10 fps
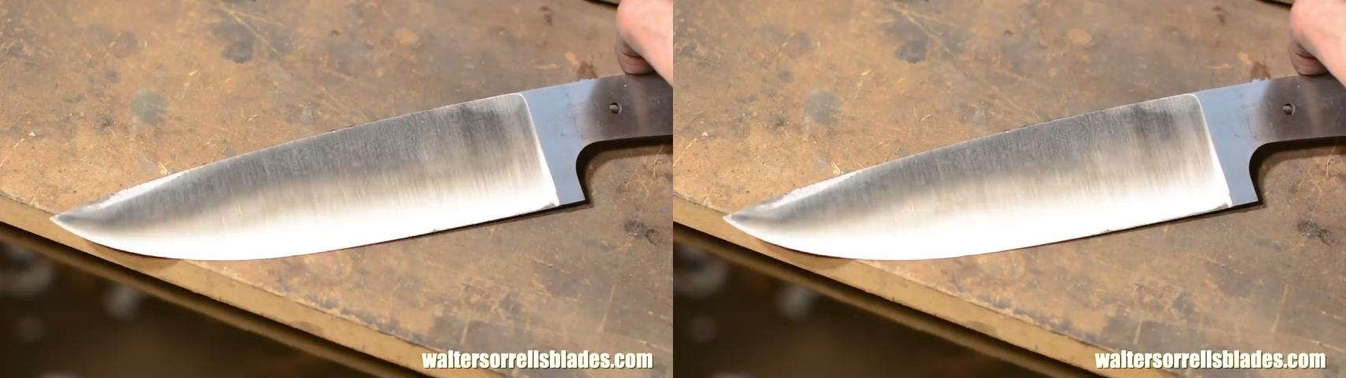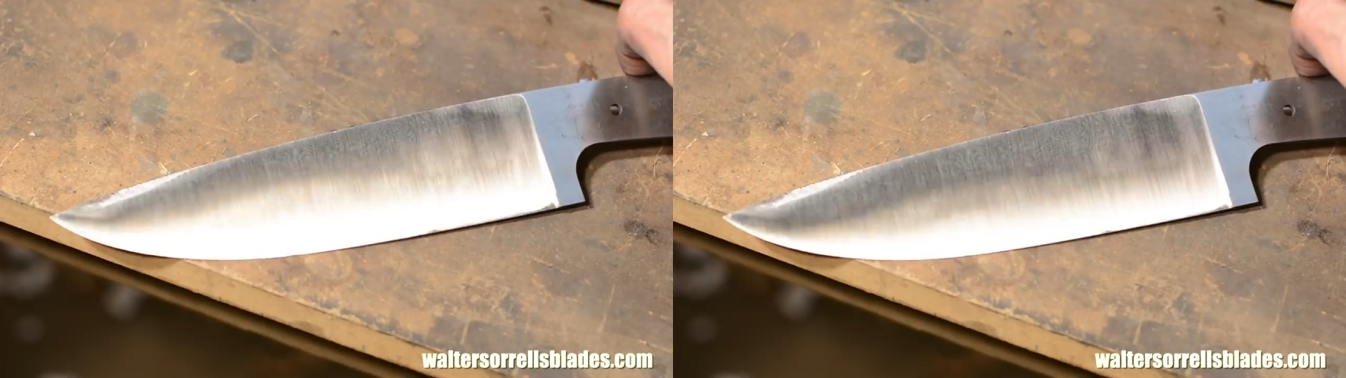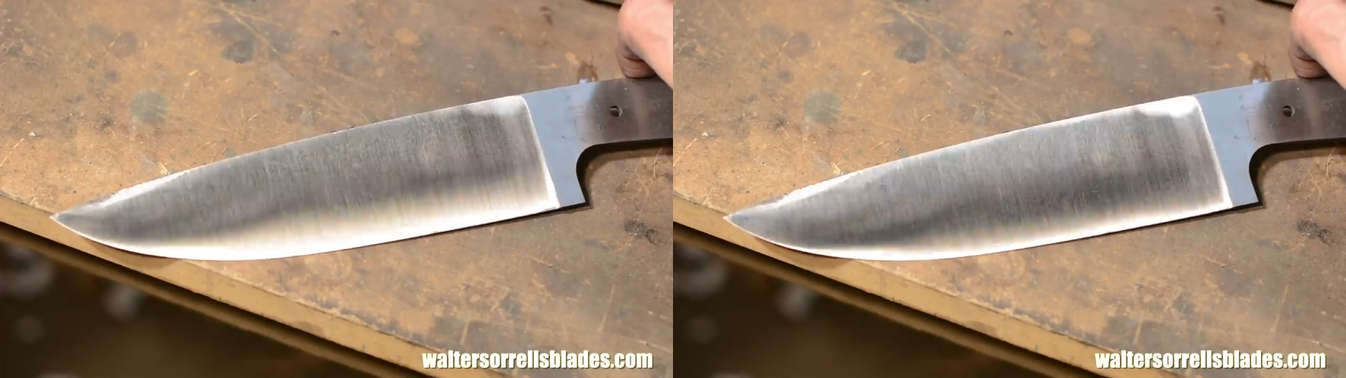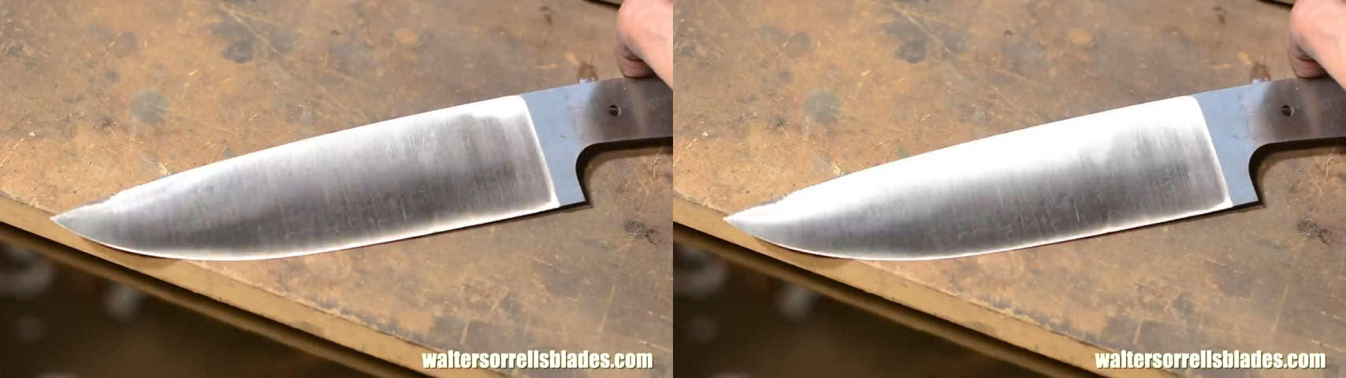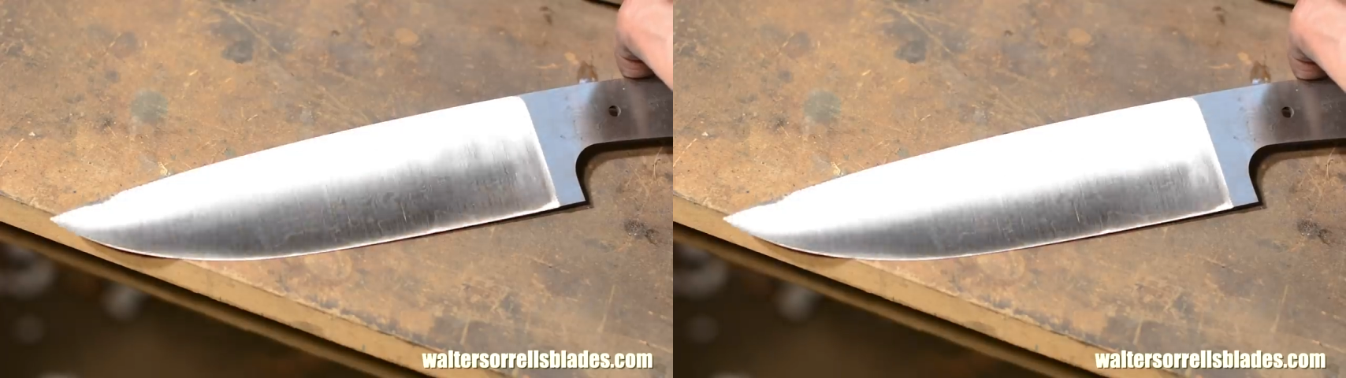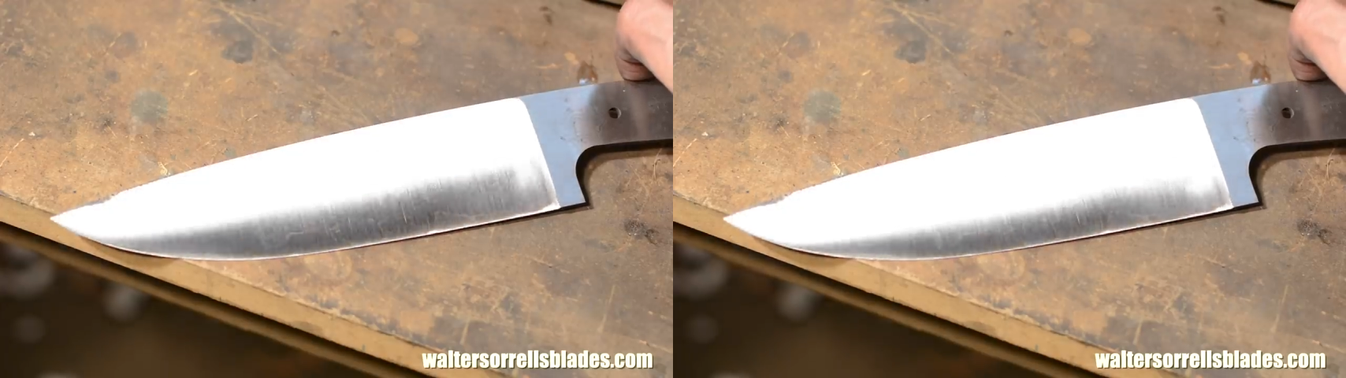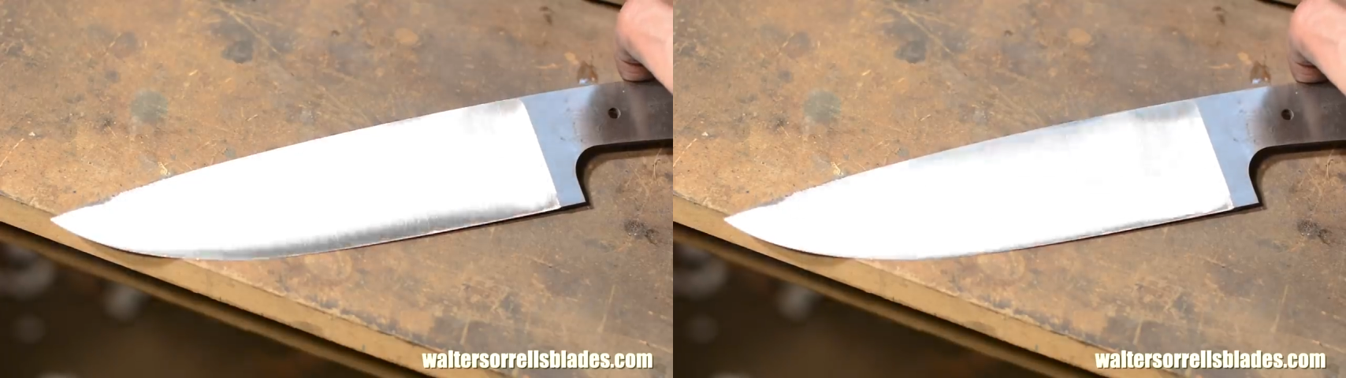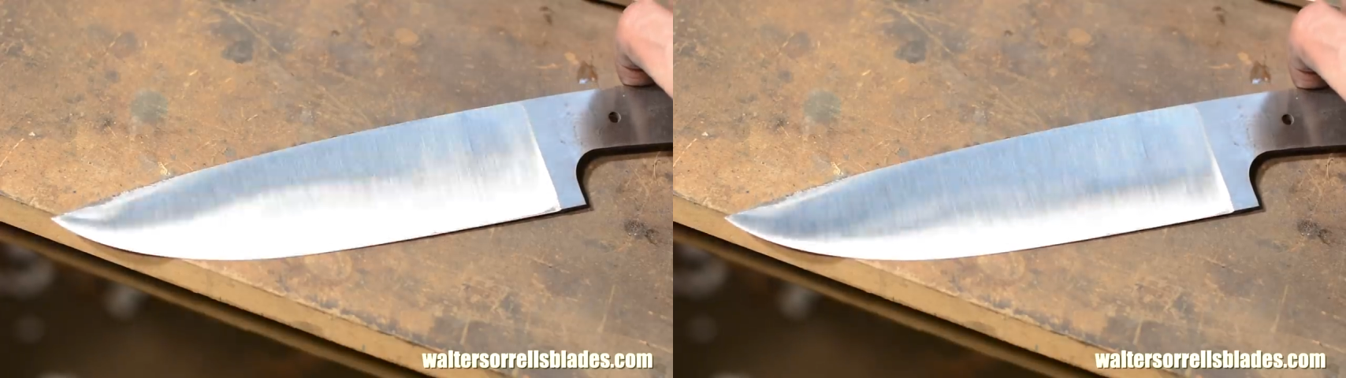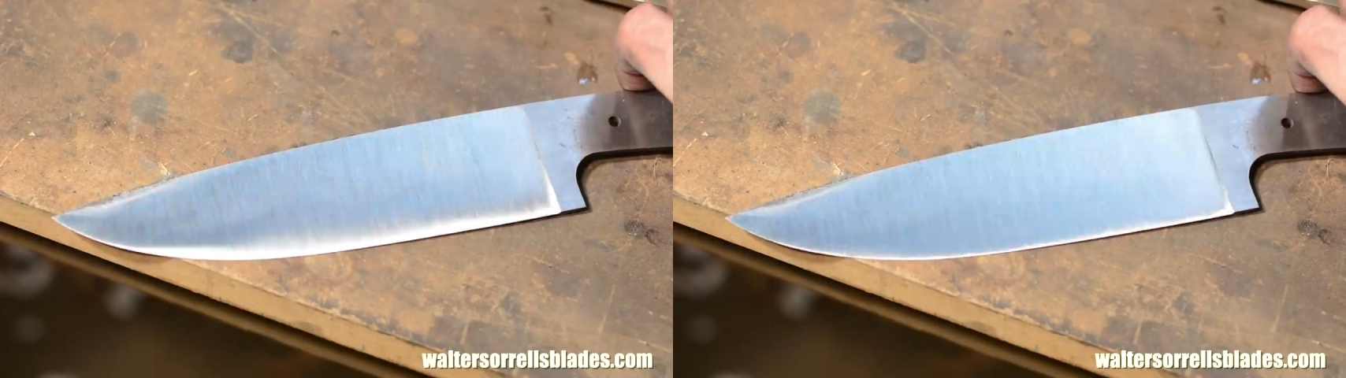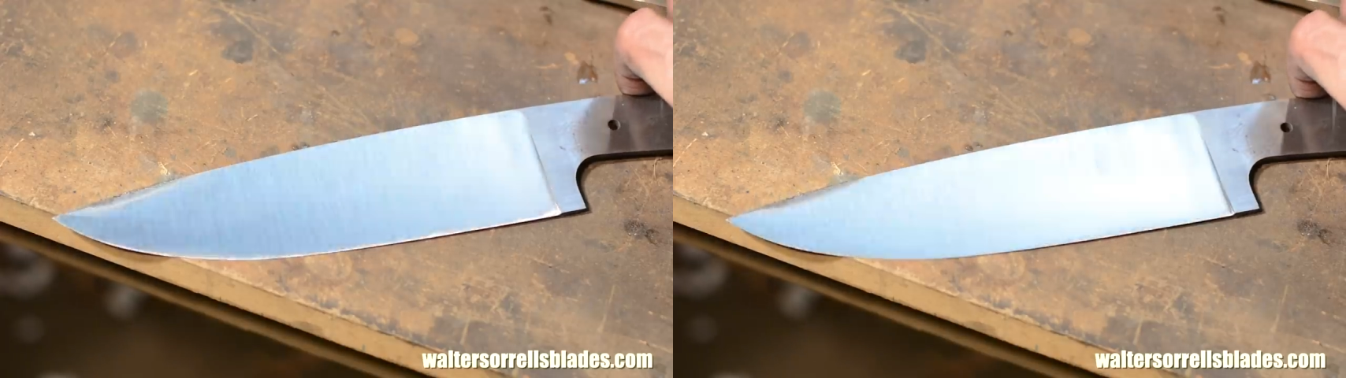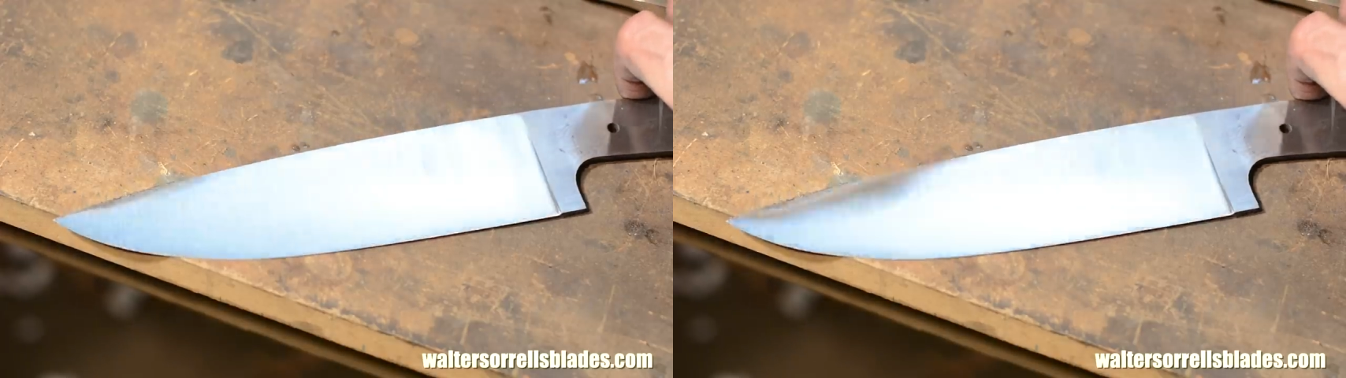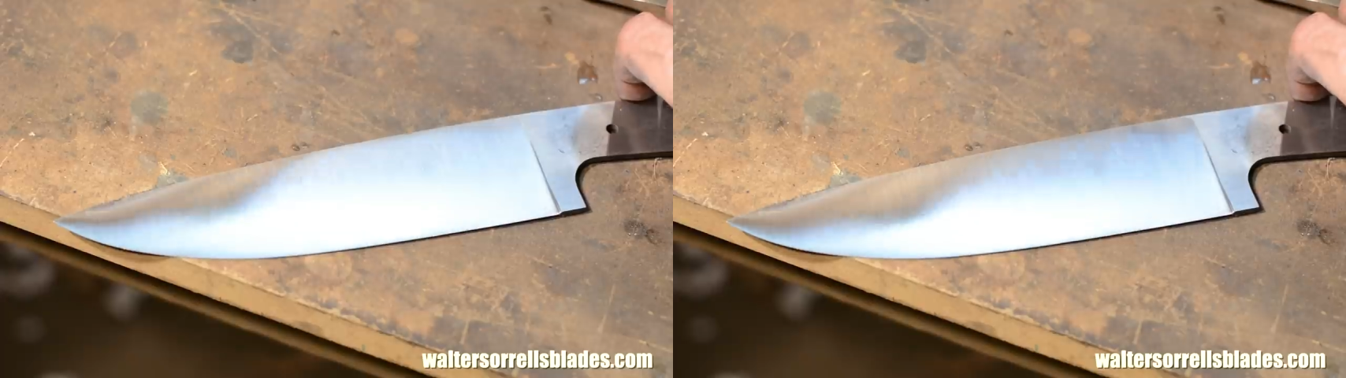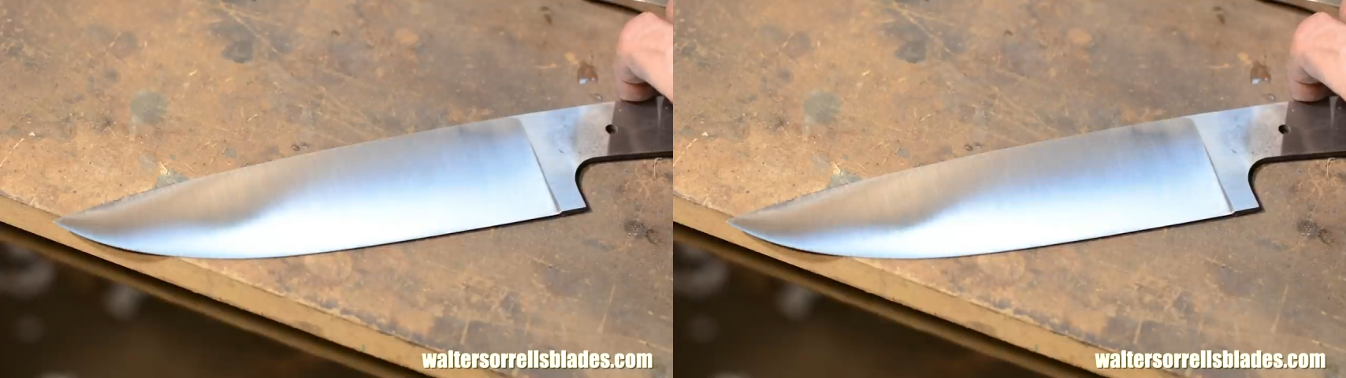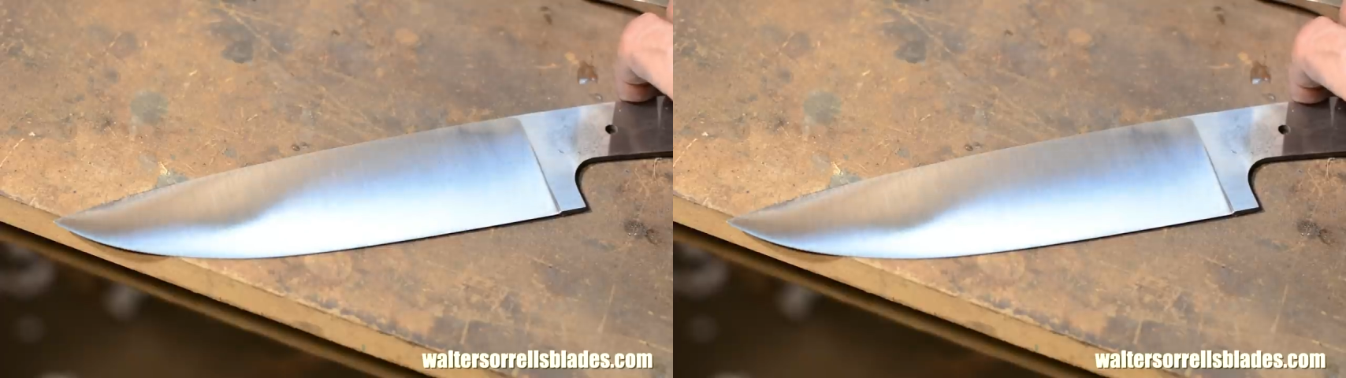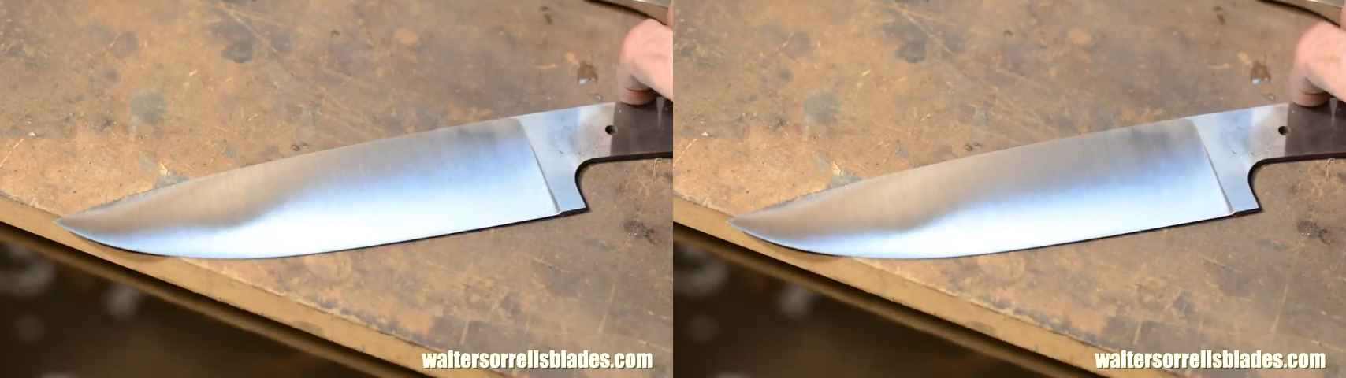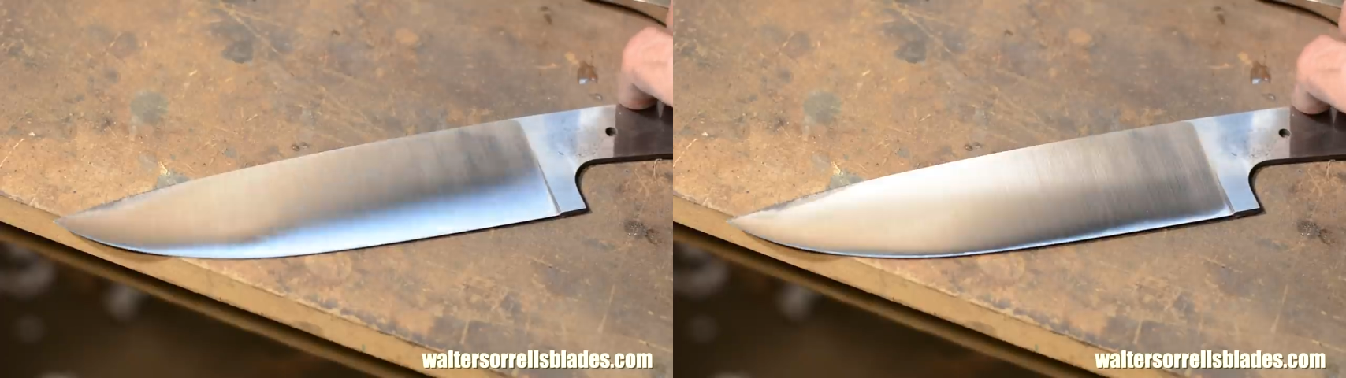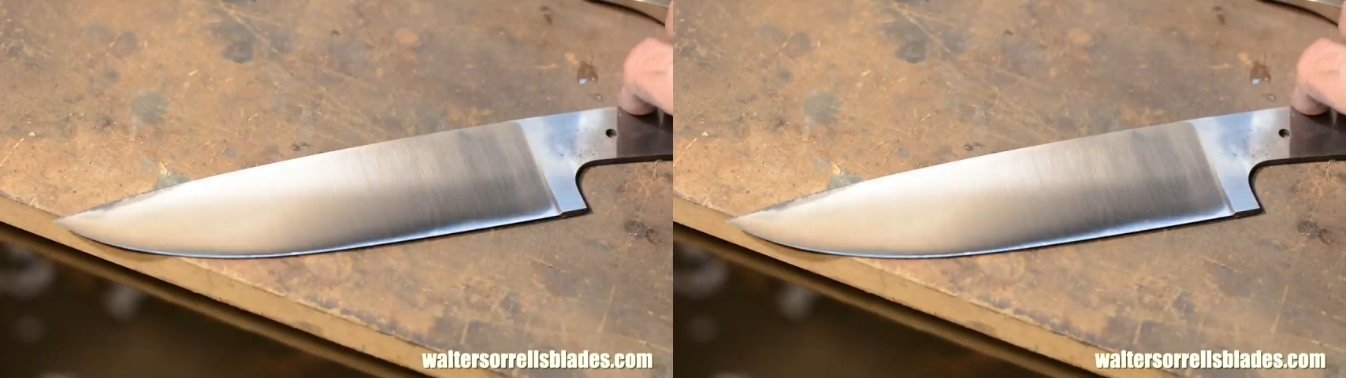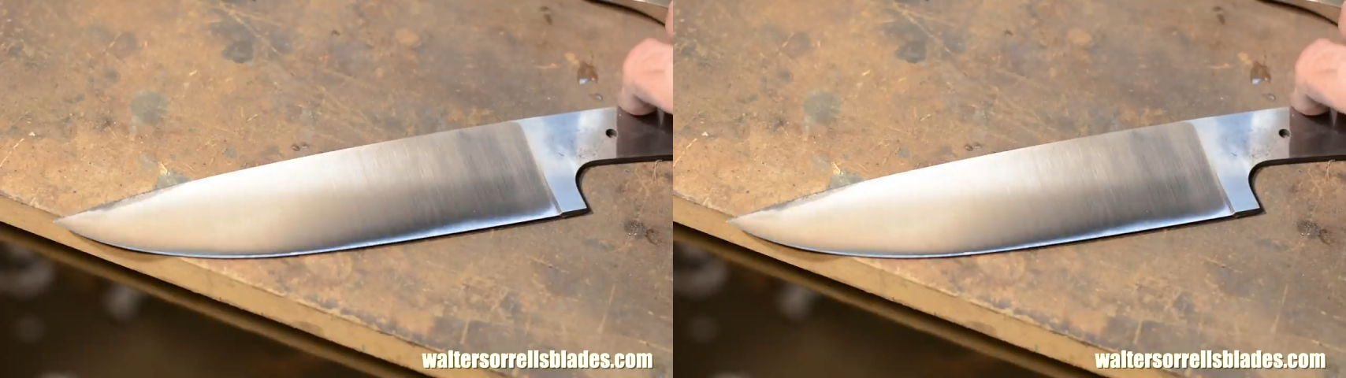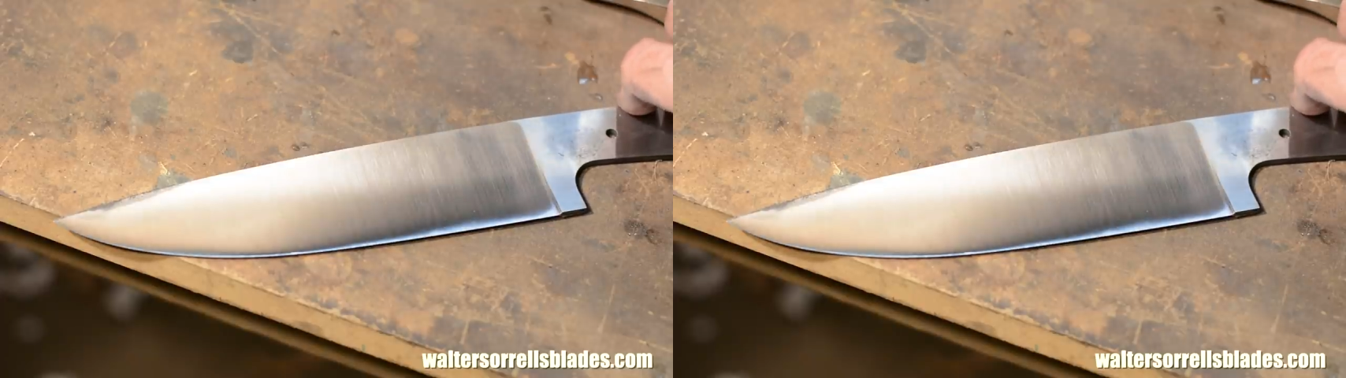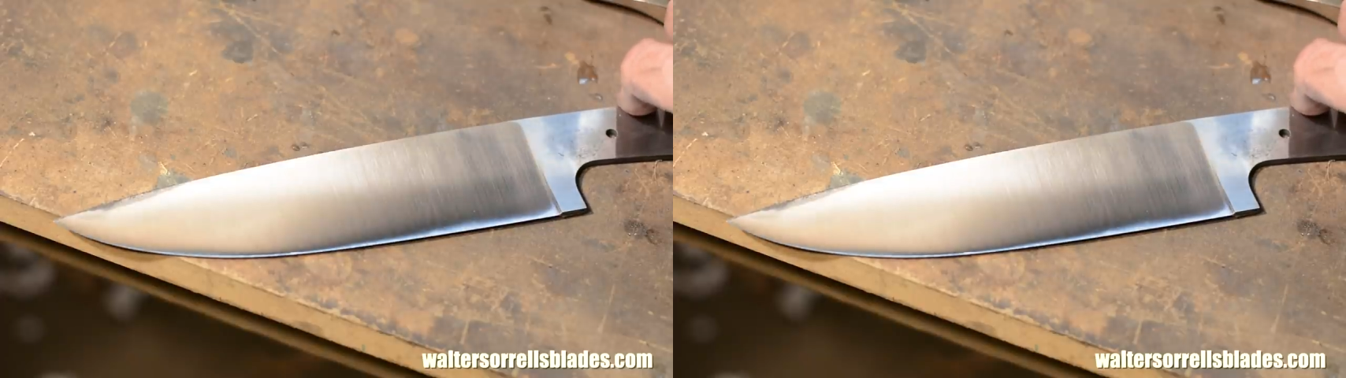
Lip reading: No face is visible, so there are no lips to read.